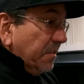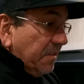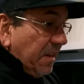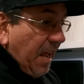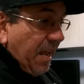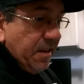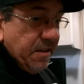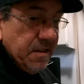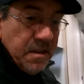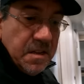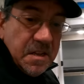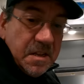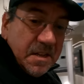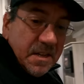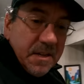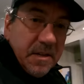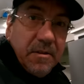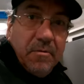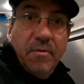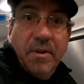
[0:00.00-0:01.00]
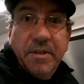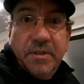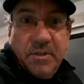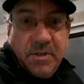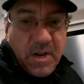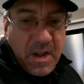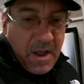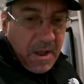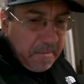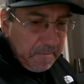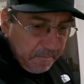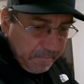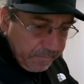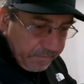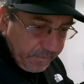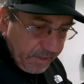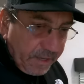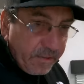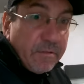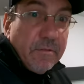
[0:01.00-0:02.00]
the slide, which
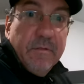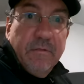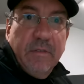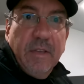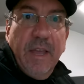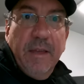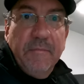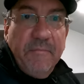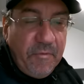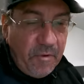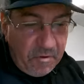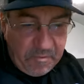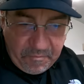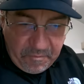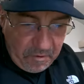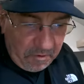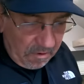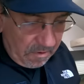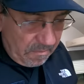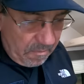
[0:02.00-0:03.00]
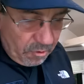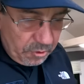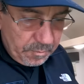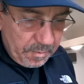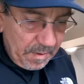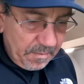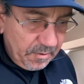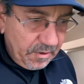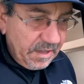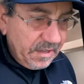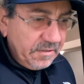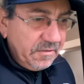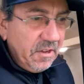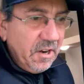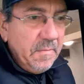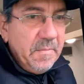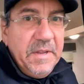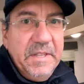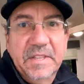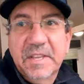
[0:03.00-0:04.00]
is for most people is
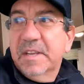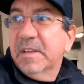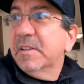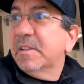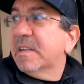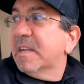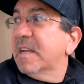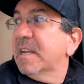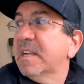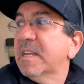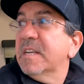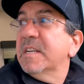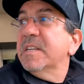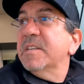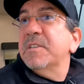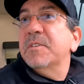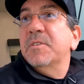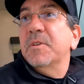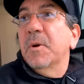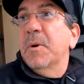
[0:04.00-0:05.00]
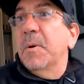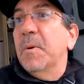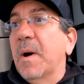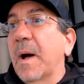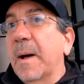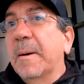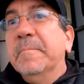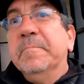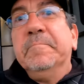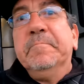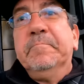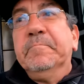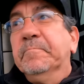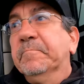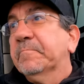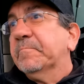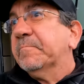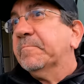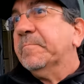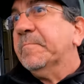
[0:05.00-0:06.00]
not a big deal. So
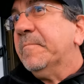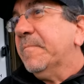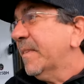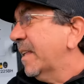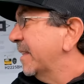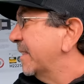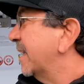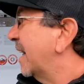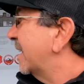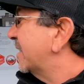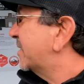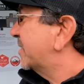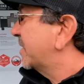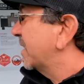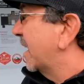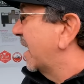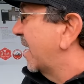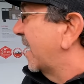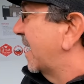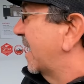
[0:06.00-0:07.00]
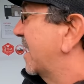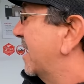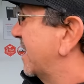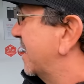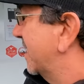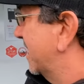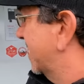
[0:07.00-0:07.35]
that's the